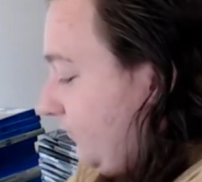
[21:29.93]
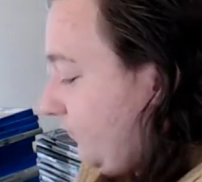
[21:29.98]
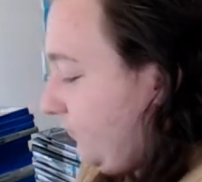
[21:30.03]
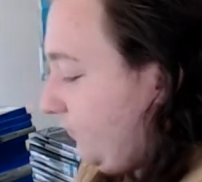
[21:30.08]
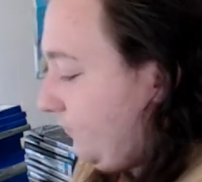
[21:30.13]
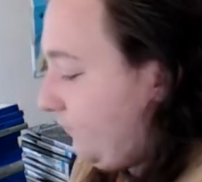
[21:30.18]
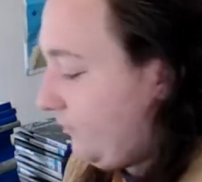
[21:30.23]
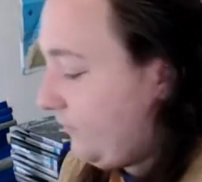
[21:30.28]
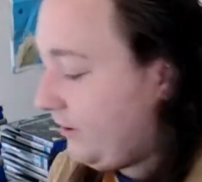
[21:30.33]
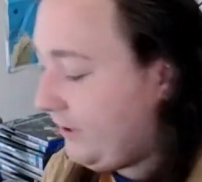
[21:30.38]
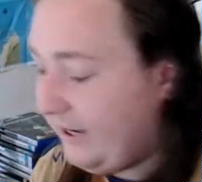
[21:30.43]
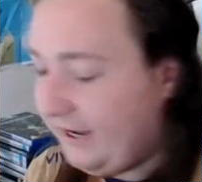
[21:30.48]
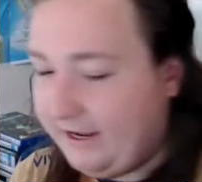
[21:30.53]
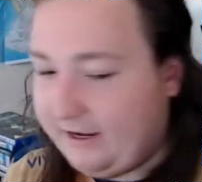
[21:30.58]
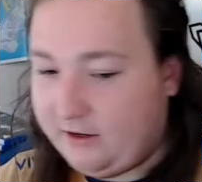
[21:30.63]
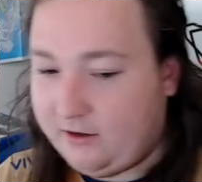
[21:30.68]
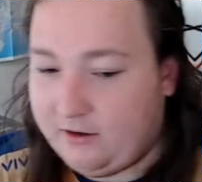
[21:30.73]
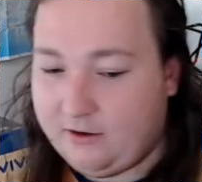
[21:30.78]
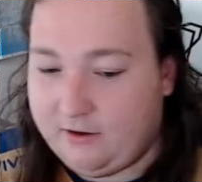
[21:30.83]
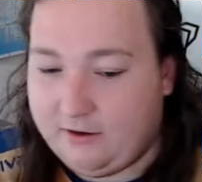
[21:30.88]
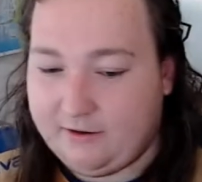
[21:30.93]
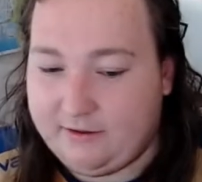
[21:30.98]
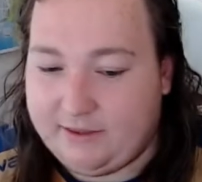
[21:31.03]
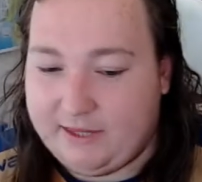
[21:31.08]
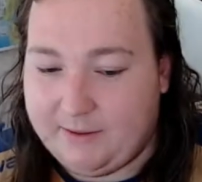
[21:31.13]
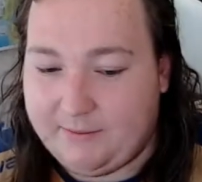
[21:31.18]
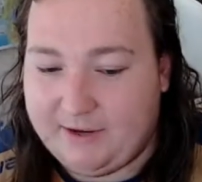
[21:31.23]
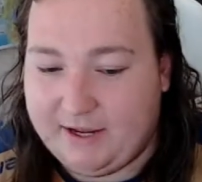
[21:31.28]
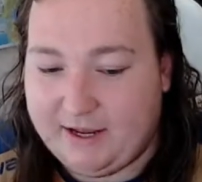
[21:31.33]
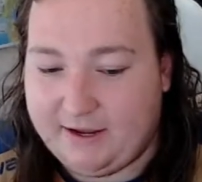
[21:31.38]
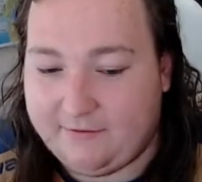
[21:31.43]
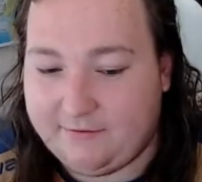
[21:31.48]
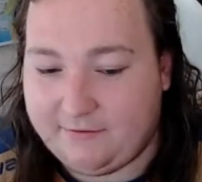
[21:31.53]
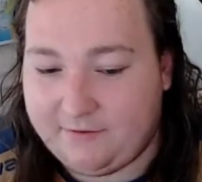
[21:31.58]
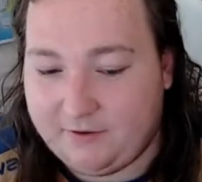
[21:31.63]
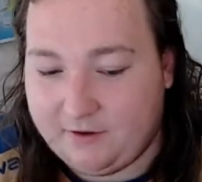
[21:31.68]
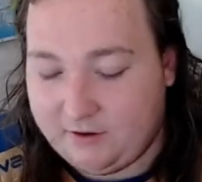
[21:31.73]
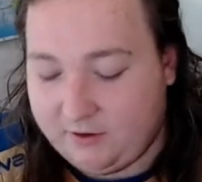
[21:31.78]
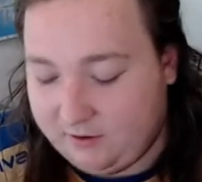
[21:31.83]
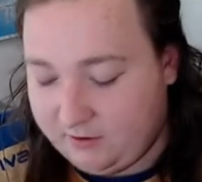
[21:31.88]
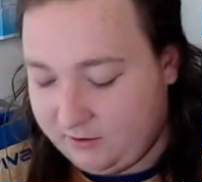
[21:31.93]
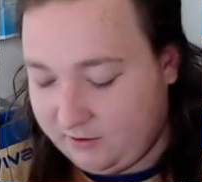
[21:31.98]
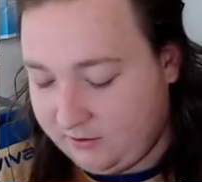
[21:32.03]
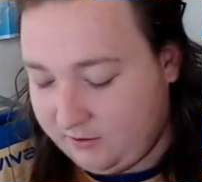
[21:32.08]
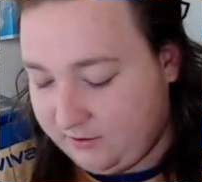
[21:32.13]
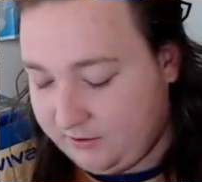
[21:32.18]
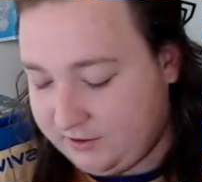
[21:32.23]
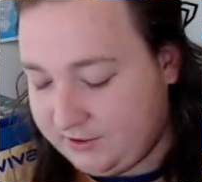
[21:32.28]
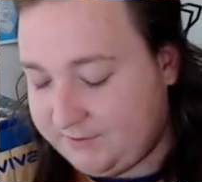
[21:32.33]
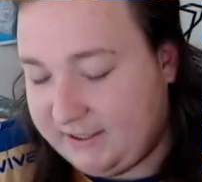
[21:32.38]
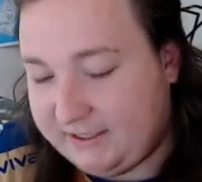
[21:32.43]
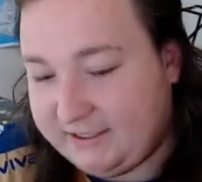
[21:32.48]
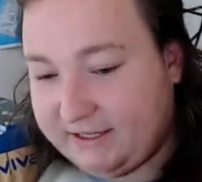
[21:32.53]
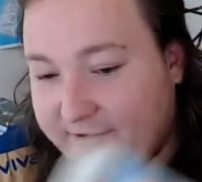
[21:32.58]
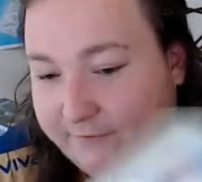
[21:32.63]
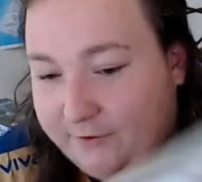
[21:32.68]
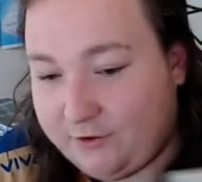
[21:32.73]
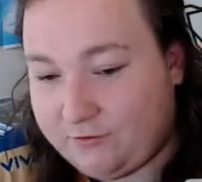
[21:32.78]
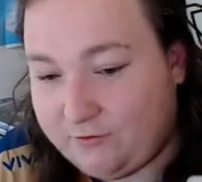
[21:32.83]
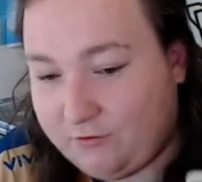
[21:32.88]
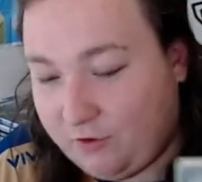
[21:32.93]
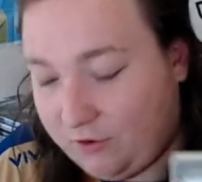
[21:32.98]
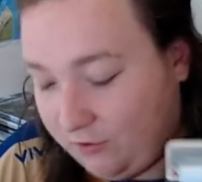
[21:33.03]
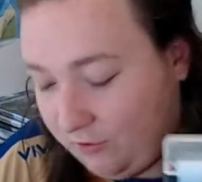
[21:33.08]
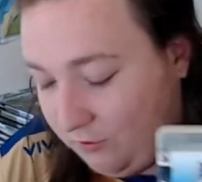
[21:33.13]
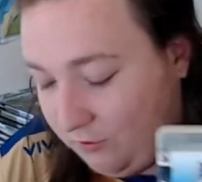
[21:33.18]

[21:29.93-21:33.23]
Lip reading: Okay, then we have SmackDown vs. Raw